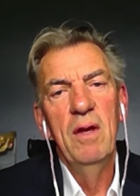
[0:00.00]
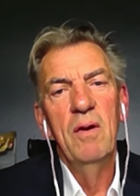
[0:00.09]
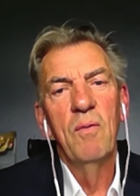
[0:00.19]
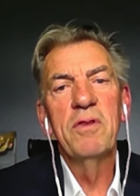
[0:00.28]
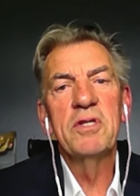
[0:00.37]

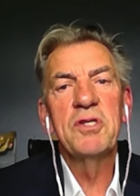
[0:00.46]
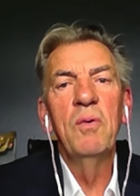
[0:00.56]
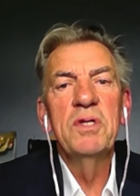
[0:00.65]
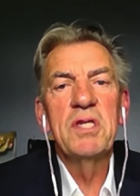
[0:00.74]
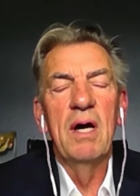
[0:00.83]
Well, there's
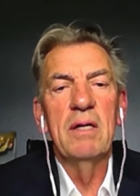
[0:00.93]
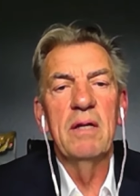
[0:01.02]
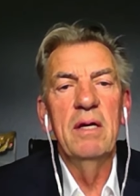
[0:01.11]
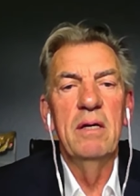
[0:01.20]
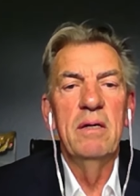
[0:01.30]
always that
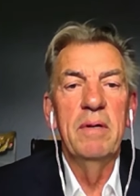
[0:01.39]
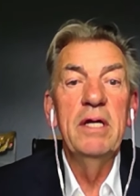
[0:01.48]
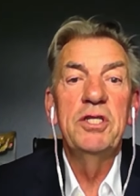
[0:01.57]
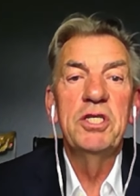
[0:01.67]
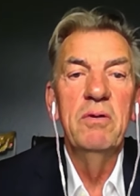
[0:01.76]
uh,
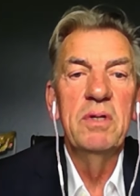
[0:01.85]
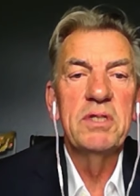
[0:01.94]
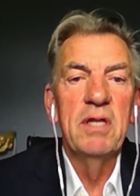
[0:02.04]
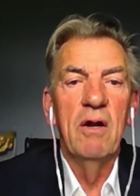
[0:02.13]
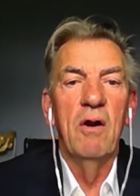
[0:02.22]
issue,
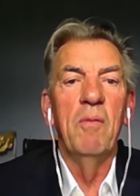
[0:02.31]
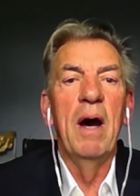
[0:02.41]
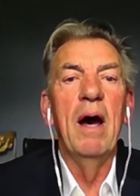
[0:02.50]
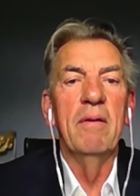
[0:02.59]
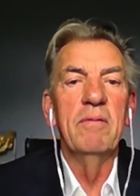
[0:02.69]
isn't there,
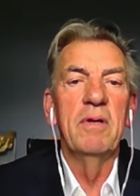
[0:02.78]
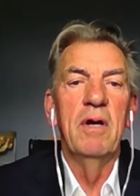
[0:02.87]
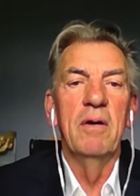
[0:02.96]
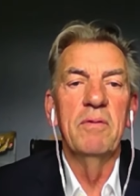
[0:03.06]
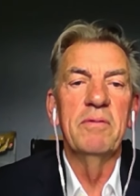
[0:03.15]
about you
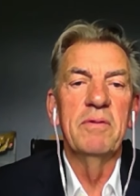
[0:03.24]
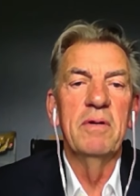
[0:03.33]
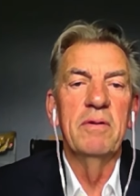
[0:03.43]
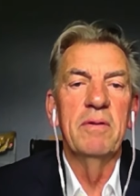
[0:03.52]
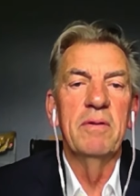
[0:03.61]
know the,
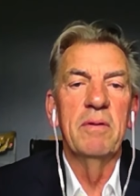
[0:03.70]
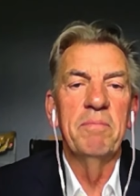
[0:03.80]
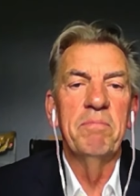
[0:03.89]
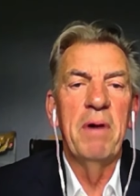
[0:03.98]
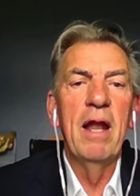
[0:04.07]
the,
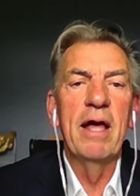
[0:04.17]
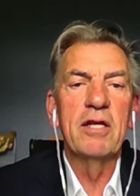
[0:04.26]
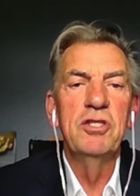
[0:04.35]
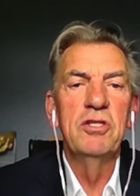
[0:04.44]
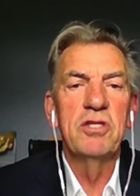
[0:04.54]
the
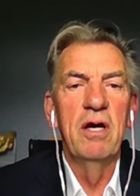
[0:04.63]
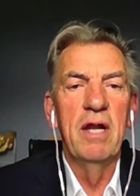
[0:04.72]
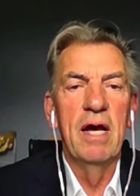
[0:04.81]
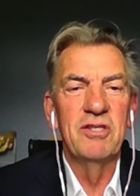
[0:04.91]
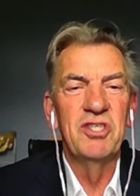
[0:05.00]
by-election
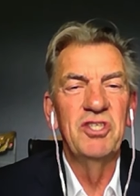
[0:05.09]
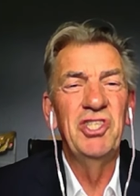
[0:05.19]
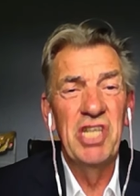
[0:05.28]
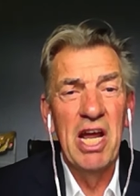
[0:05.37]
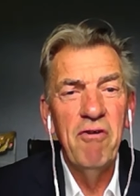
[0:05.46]
turnouts
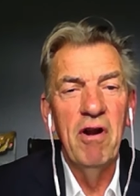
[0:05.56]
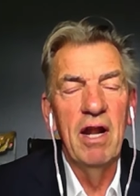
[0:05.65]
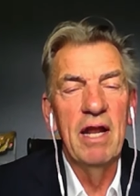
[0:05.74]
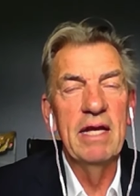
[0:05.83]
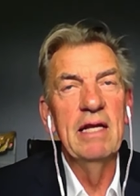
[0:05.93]

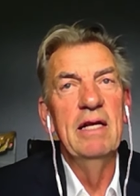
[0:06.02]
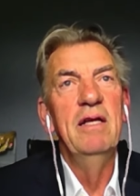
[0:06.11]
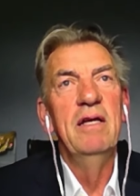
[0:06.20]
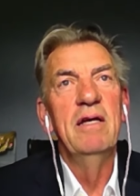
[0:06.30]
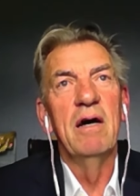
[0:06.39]
generally
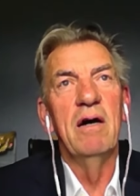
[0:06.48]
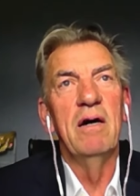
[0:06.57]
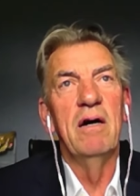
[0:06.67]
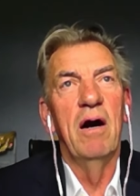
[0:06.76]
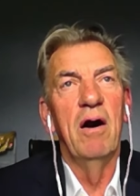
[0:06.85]

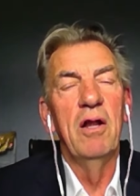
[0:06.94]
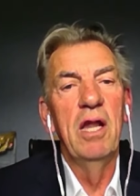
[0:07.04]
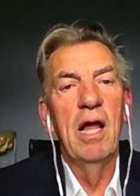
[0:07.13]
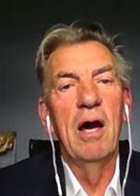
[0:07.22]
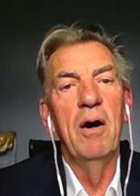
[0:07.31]
are,
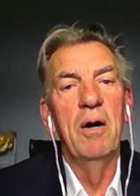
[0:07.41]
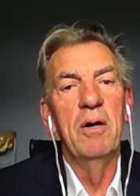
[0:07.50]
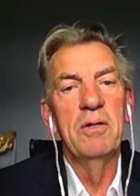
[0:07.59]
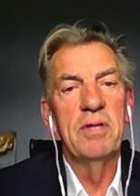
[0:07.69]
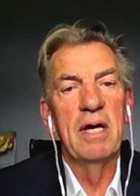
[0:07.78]
are
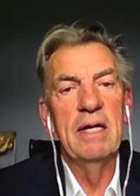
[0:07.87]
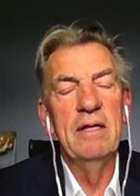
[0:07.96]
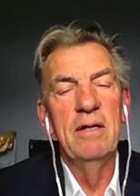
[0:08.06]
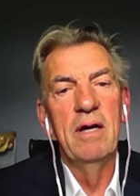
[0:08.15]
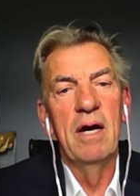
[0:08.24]
lower
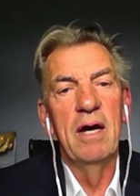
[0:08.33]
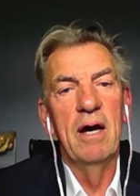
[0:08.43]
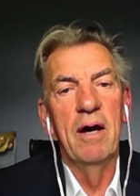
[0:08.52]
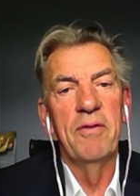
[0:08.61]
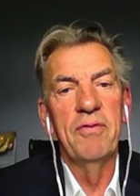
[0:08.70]
than
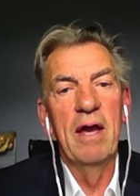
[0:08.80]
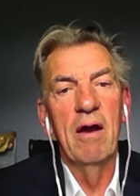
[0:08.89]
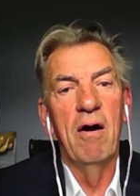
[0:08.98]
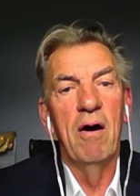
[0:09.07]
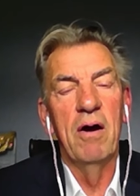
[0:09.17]
uh,
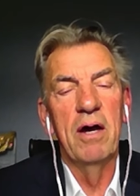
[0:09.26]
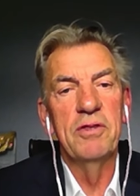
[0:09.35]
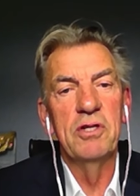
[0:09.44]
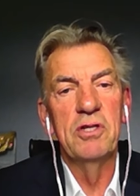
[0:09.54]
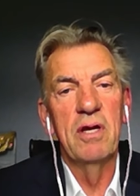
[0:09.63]
they are
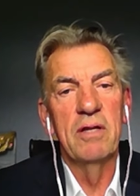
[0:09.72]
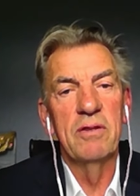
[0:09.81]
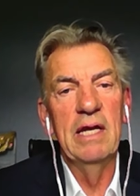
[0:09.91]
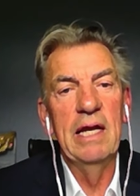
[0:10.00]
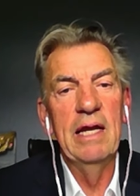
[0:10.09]
at the
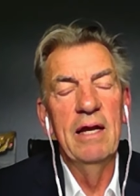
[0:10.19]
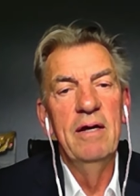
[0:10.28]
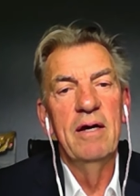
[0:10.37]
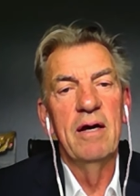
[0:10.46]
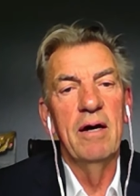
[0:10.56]
at the
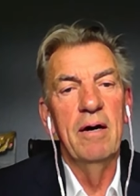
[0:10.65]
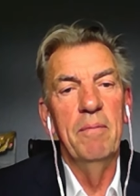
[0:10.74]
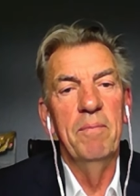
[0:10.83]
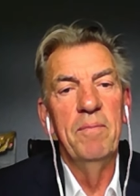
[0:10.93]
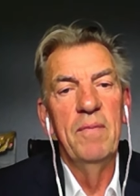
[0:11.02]

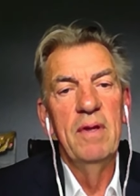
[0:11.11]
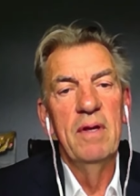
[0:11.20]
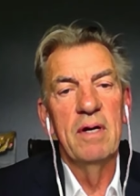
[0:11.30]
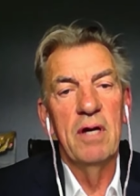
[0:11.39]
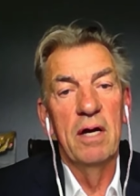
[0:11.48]
um,
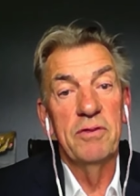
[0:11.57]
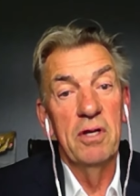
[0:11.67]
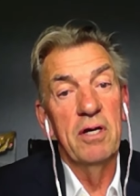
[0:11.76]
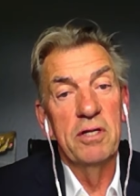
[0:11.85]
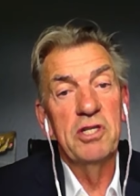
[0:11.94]
at,
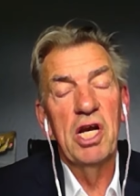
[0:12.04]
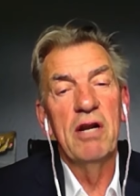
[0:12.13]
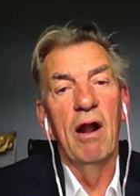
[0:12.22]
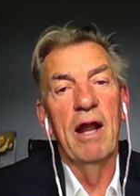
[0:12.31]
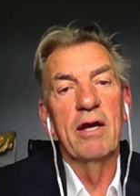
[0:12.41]
at a
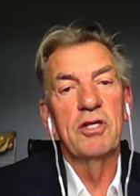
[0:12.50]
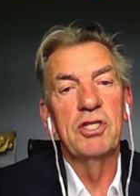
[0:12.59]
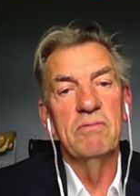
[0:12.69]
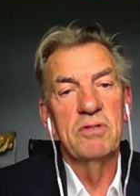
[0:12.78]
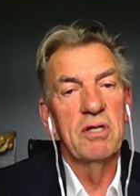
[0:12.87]
general
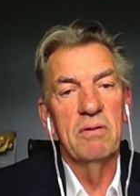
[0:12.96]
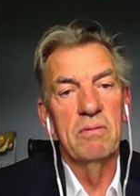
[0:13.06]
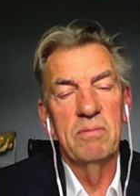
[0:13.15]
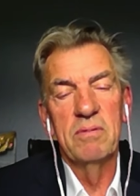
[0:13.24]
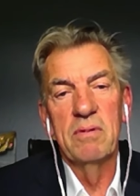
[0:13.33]
election. So